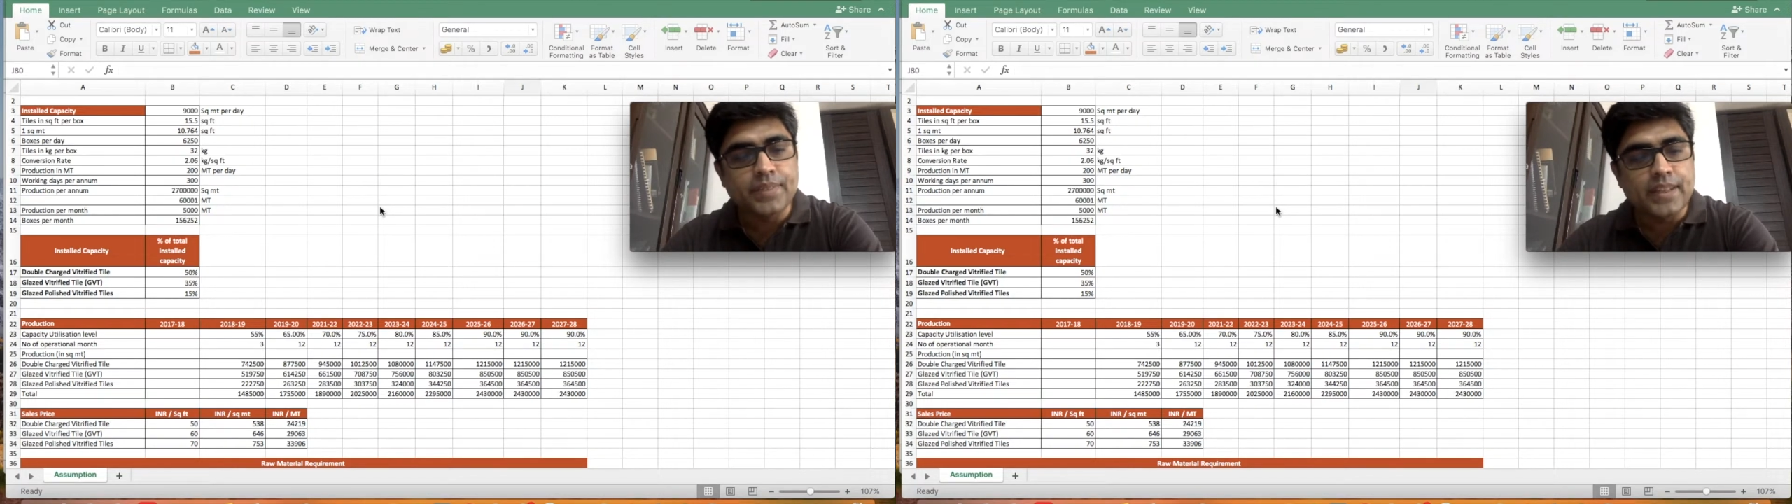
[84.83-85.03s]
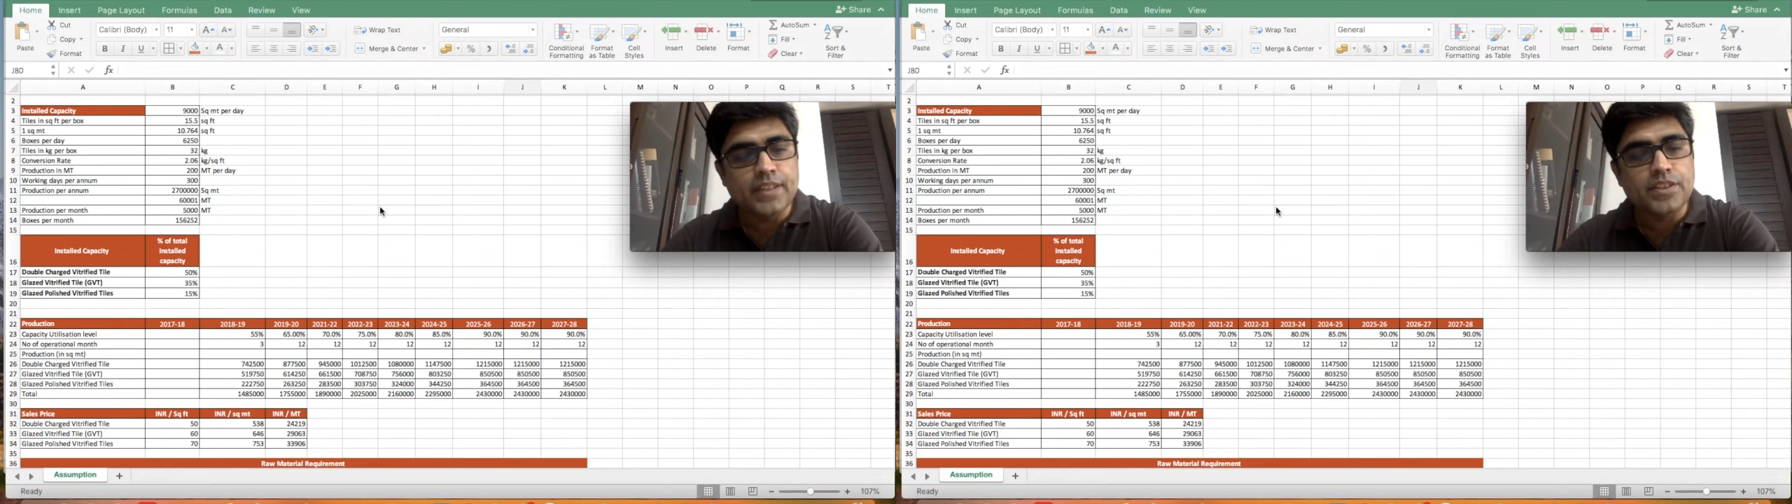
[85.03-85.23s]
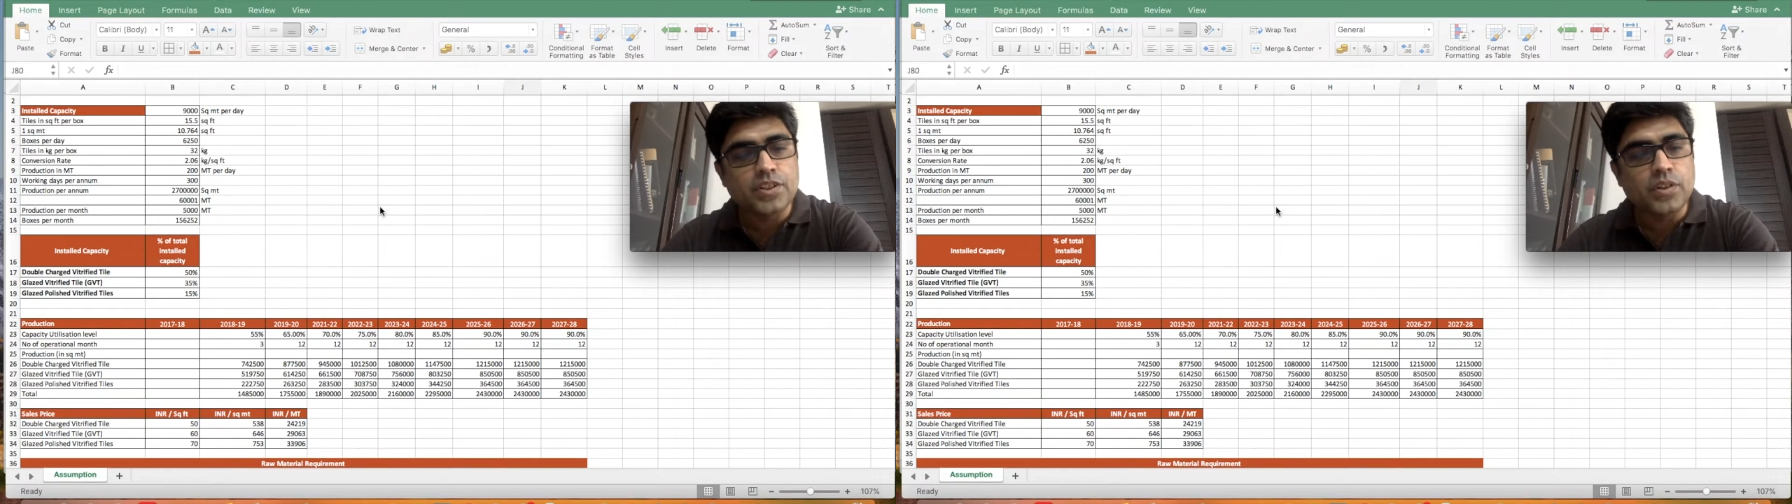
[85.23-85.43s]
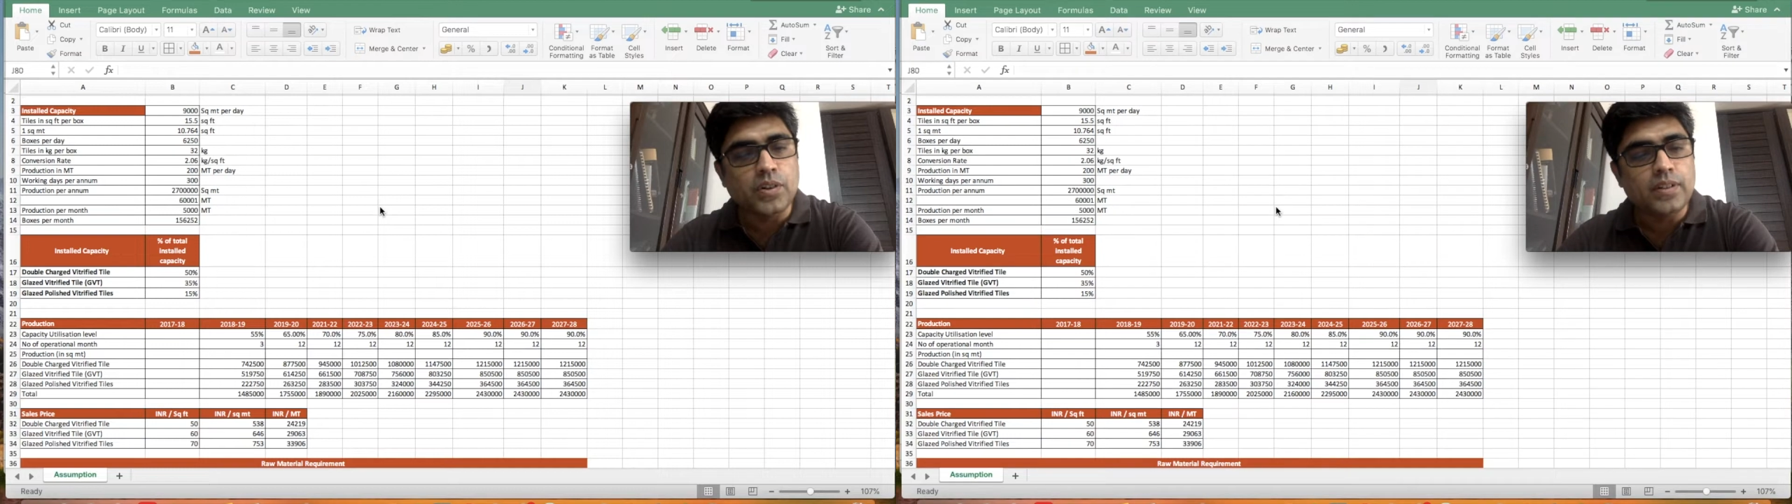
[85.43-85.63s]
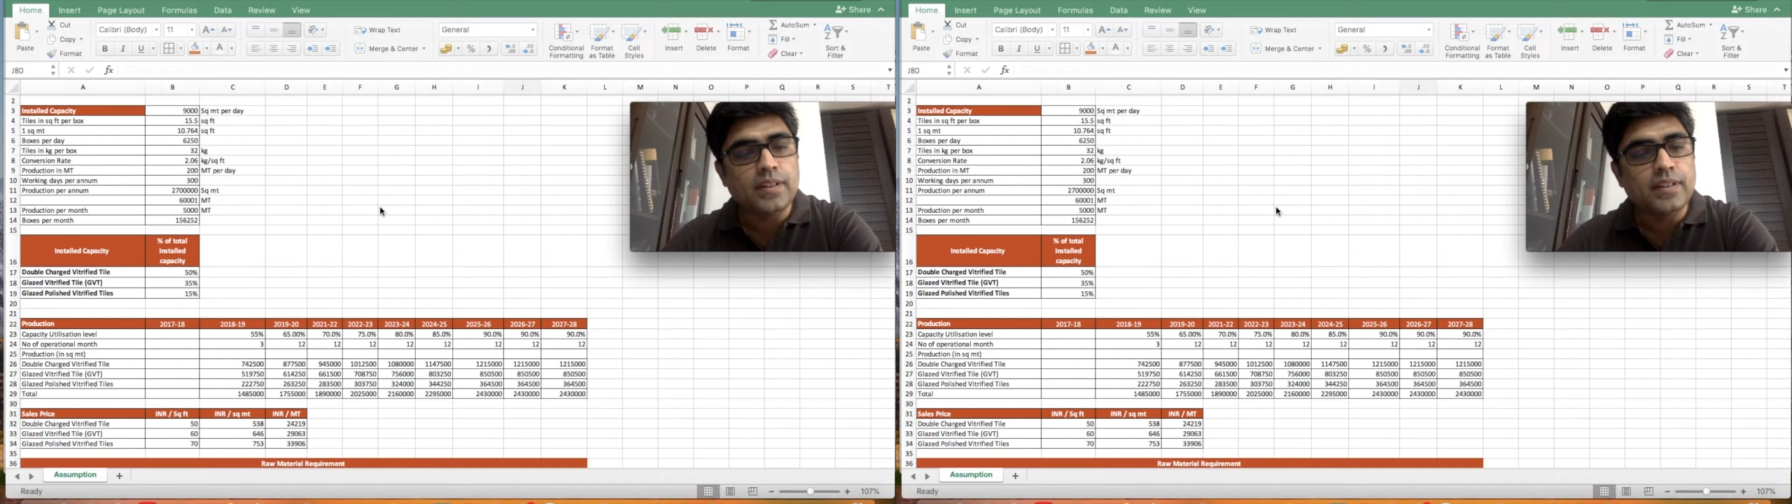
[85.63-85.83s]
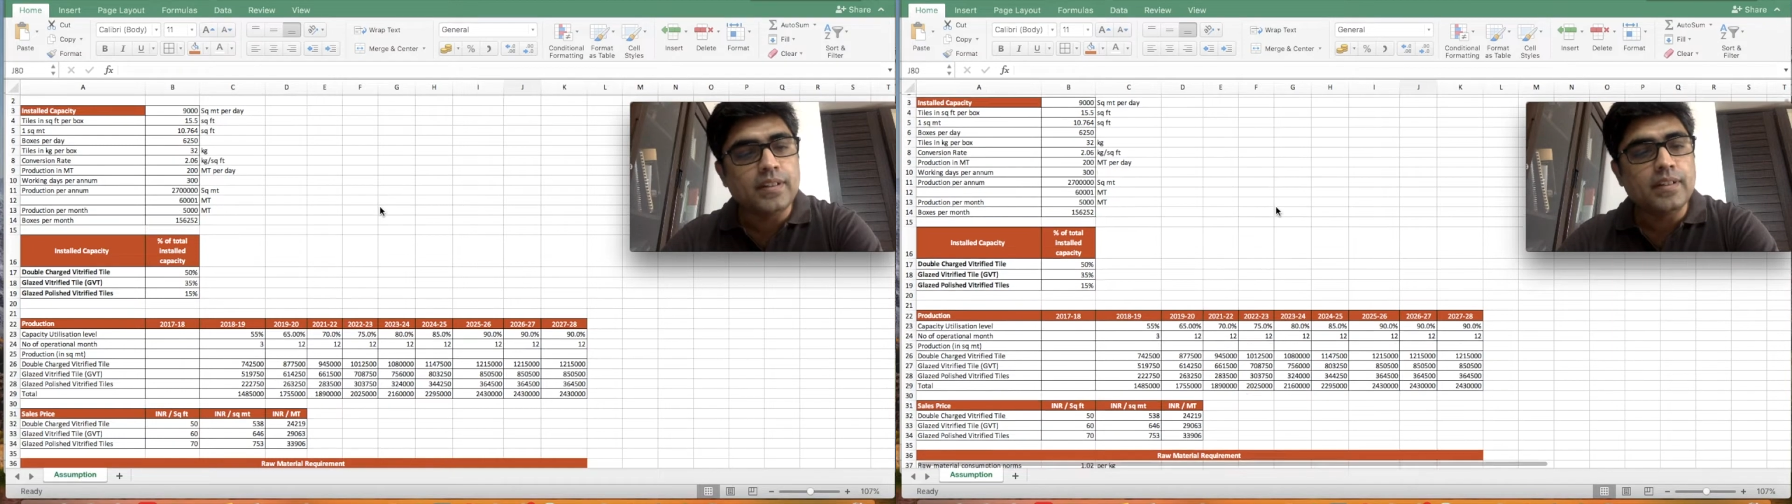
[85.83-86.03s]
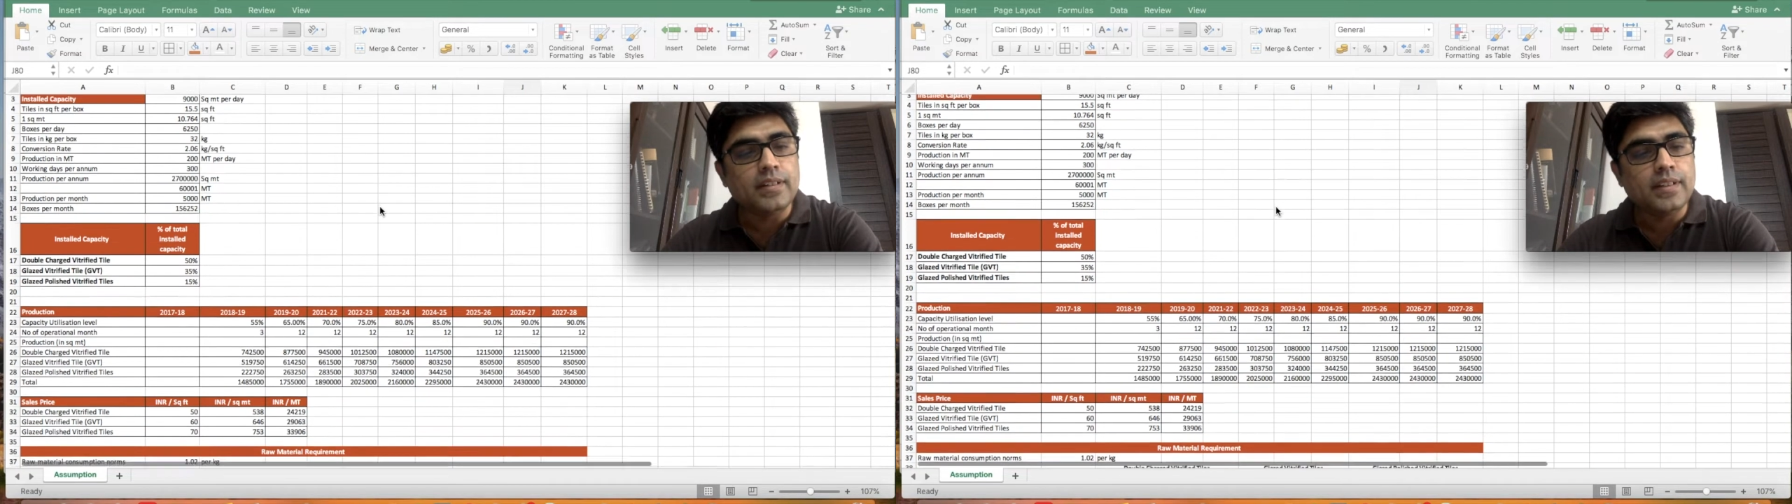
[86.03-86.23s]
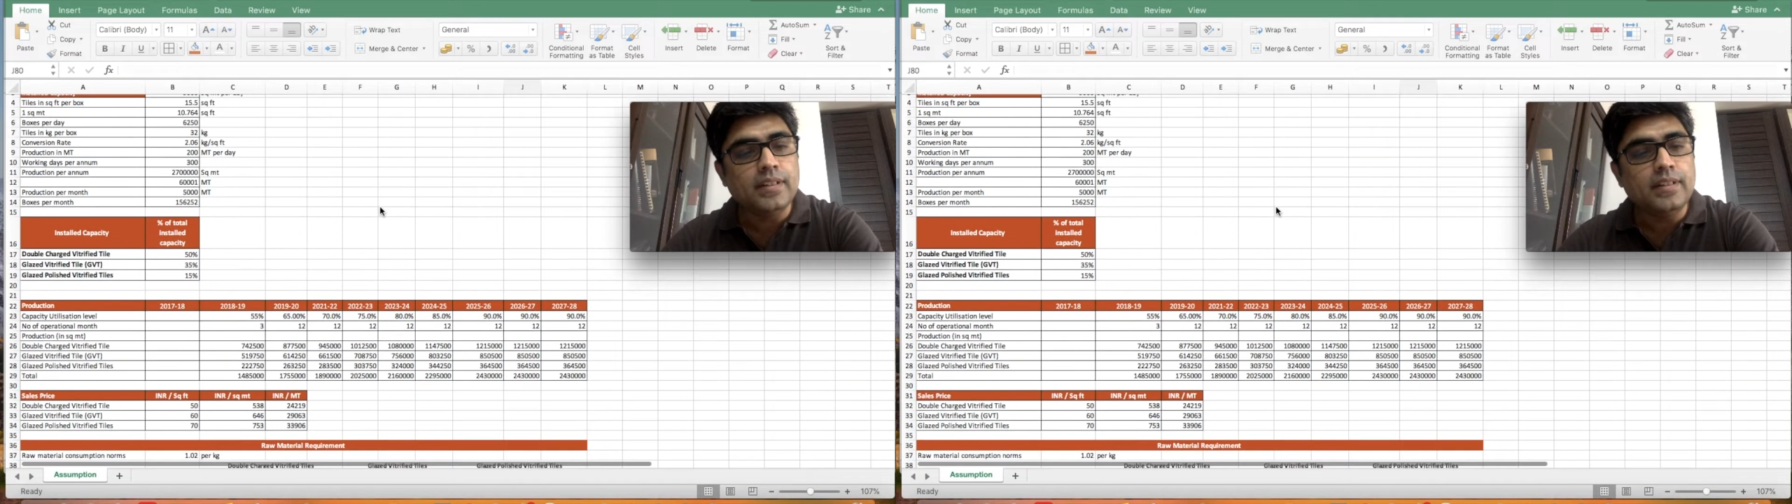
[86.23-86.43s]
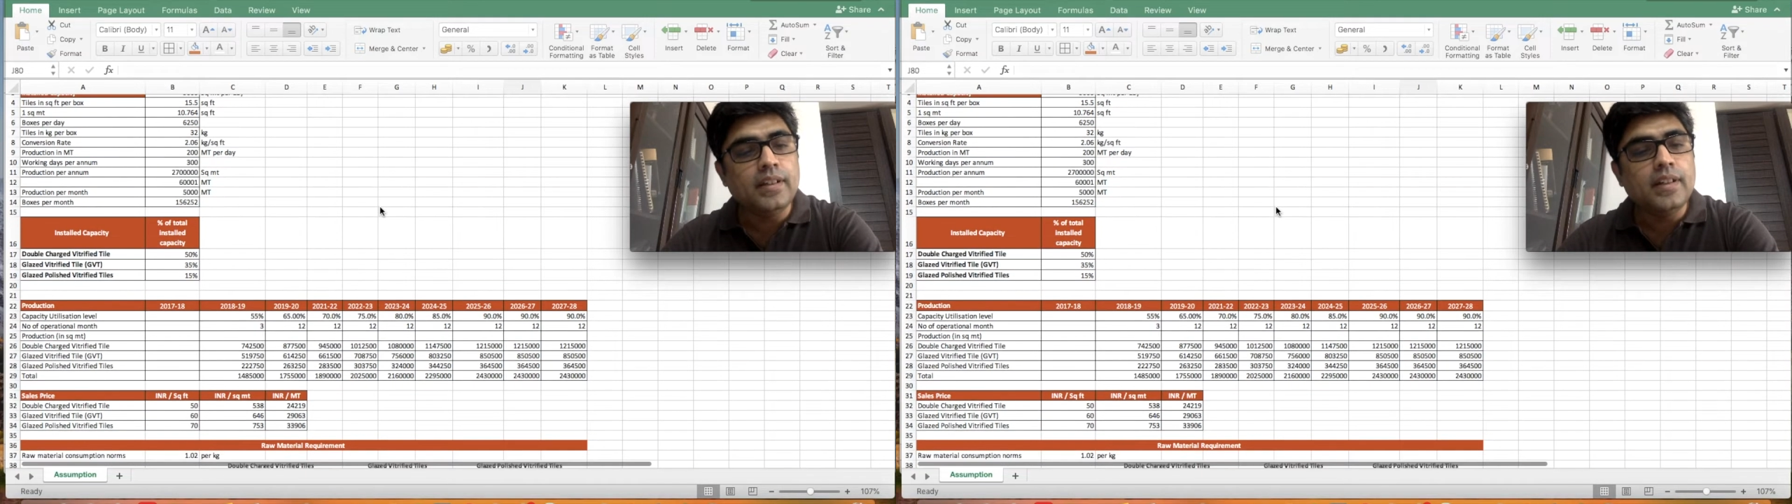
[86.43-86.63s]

is called the